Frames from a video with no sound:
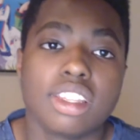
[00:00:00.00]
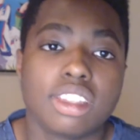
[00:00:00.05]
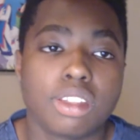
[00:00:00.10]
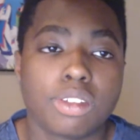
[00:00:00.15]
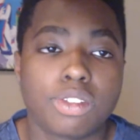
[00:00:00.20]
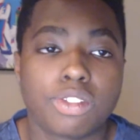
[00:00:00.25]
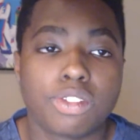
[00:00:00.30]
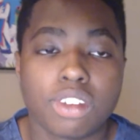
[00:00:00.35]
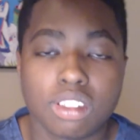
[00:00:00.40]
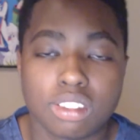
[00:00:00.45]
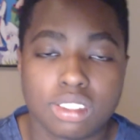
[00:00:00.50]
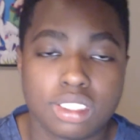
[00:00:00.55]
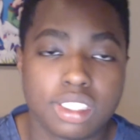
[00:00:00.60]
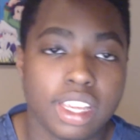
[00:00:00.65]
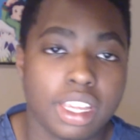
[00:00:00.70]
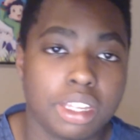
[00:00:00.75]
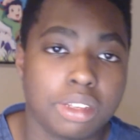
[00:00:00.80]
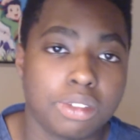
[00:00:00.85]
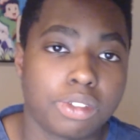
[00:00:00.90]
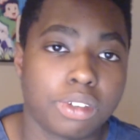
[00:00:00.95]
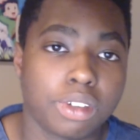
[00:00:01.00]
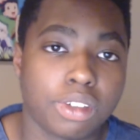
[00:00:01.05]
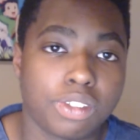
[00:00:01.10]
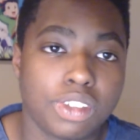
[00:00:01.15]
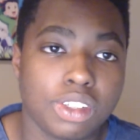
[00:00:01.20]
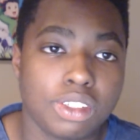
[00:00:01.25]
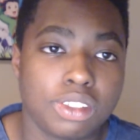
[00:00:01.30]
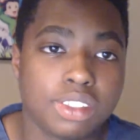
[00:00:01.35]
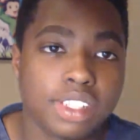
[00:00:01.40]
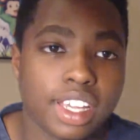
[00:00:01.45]
the first gate for a
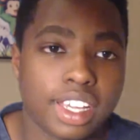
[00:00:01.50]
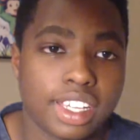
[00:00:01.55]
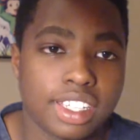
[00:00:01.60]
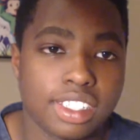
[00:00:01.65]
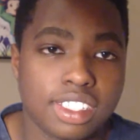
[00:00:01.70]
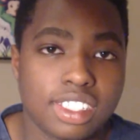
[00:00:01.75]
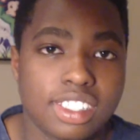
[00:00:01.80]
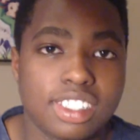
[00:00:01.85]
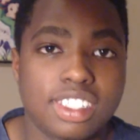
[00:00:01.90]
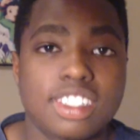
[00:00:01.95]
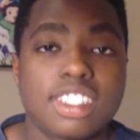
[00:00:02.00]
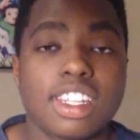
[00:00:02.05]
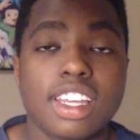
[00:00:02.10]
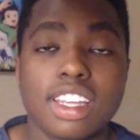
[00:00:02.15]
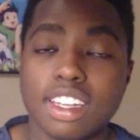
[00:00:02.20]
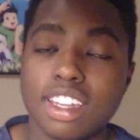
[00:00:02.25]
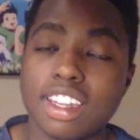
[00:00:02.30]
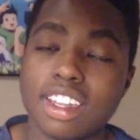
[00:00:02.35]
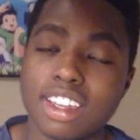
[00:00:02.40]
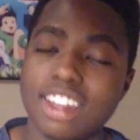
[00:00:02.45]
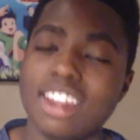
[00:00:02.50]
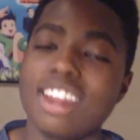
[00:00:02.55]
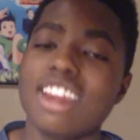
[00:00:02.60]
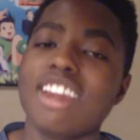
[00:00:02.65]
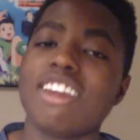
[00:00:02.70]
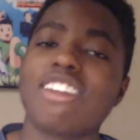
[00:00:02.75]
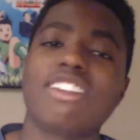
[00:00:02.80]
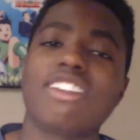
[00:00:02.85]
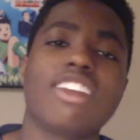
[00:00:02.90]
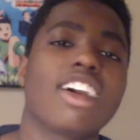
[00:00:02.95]
few seconds and sent
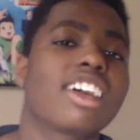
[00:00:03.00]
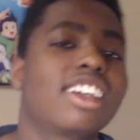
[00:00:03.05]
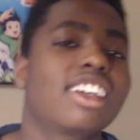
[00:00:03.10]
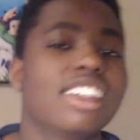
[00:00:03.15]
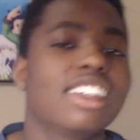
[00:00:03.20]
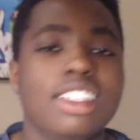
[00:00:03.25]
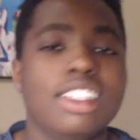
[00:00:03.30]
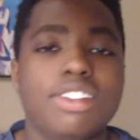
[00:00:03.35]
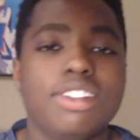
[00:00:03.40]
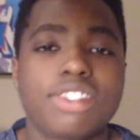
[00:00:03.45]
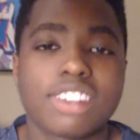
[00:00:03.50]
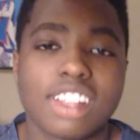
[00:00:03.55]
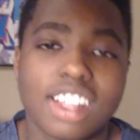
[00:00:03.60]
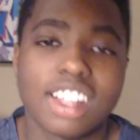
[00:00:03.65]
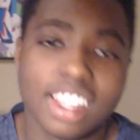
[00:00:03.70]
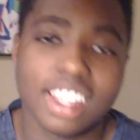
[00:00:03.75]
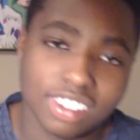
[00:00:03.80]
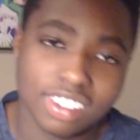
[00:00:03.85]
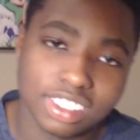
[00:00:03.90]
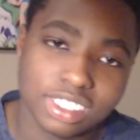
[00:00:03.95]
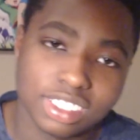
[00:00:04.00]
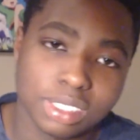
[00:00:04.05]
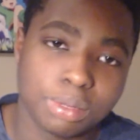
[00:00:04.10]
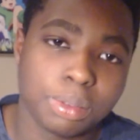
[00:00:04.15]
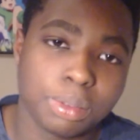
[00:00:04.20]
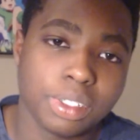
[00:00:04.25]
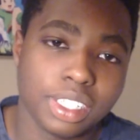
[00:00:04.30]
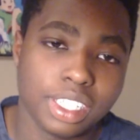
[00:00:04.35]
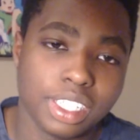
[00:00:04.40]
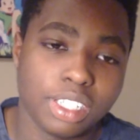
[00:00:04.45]
Rock Lee flying, which was
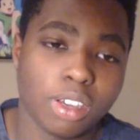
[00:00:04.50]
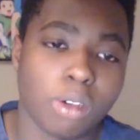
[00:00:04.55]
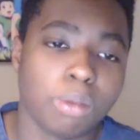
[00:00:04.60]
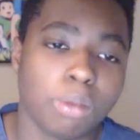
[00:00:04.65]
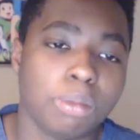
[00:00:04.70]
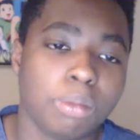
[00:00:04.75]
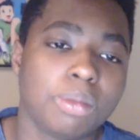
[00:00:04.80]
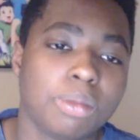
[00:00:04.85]
pretty dope.